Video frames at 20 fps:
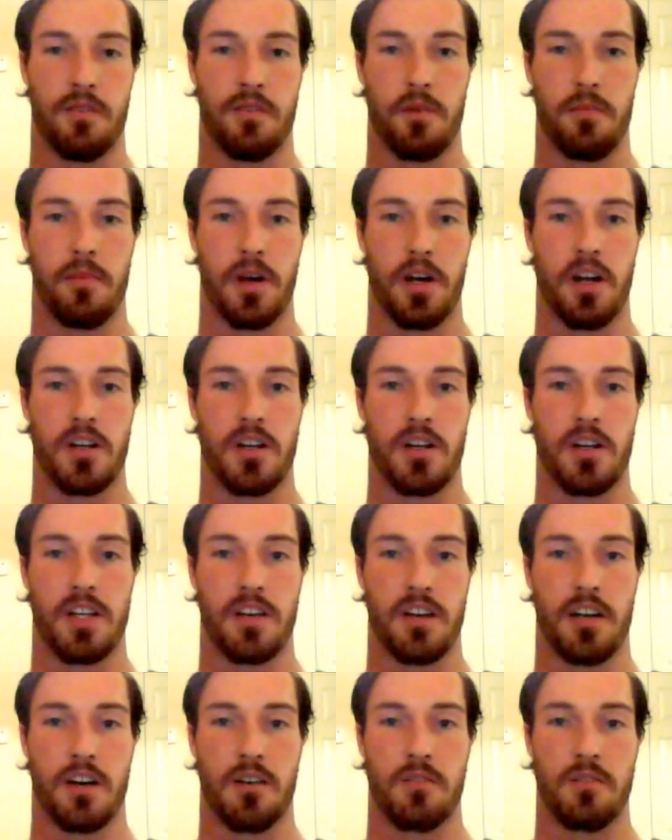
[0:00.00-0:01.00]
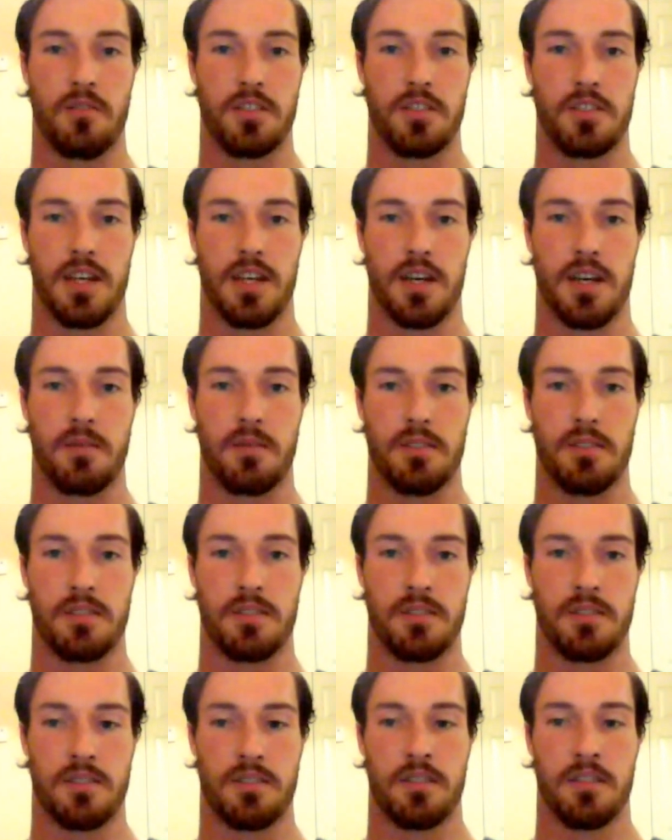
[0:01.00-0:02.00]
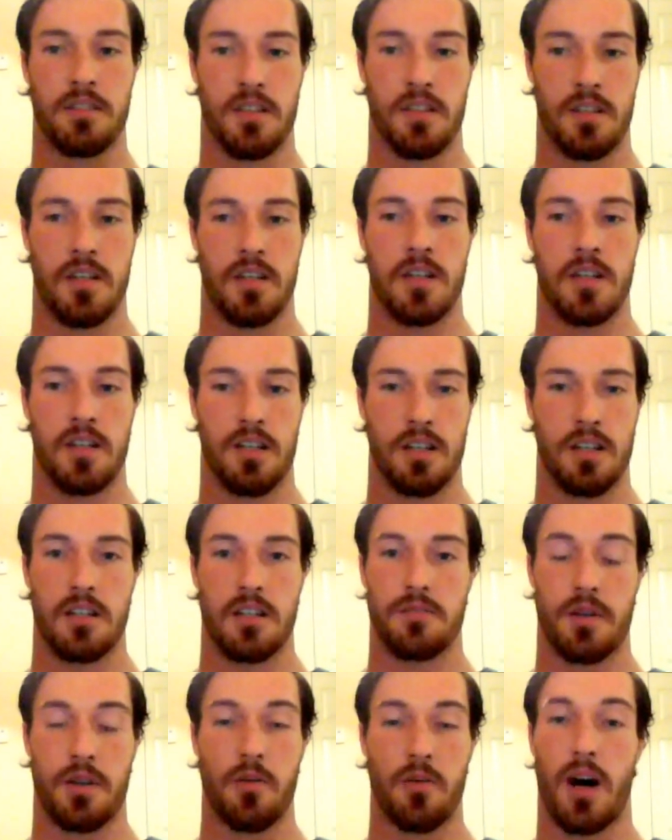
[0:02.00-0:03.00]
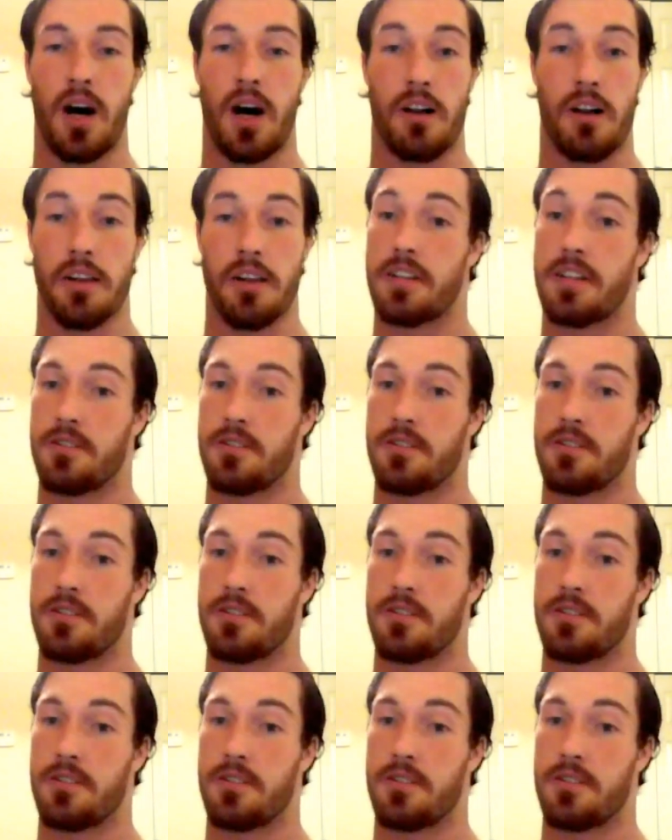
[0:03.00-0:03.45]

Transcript: from the players and the coaches that was pretty wild.